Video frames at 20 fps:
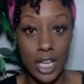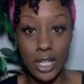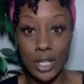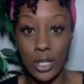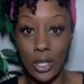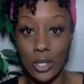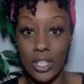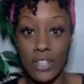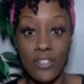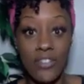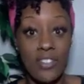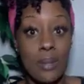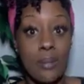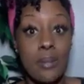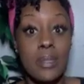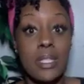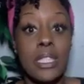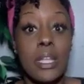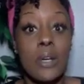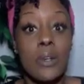to know. It's gonna be
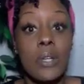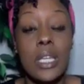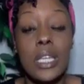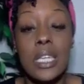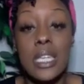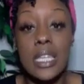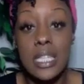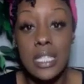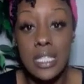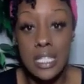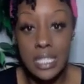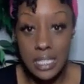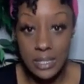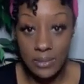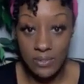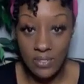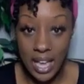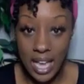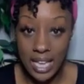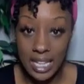so easy to
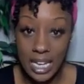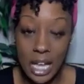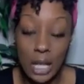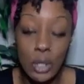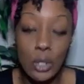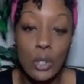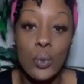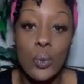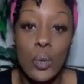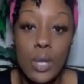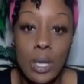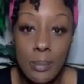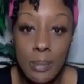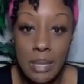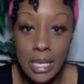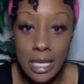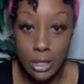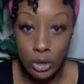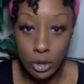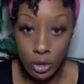find out who wanna
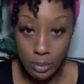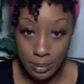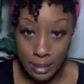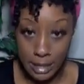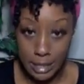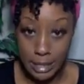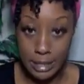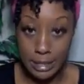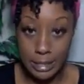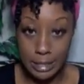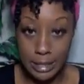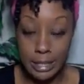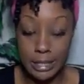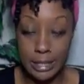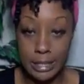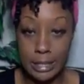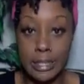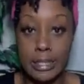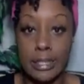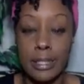be in your
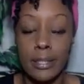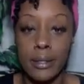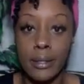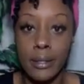business.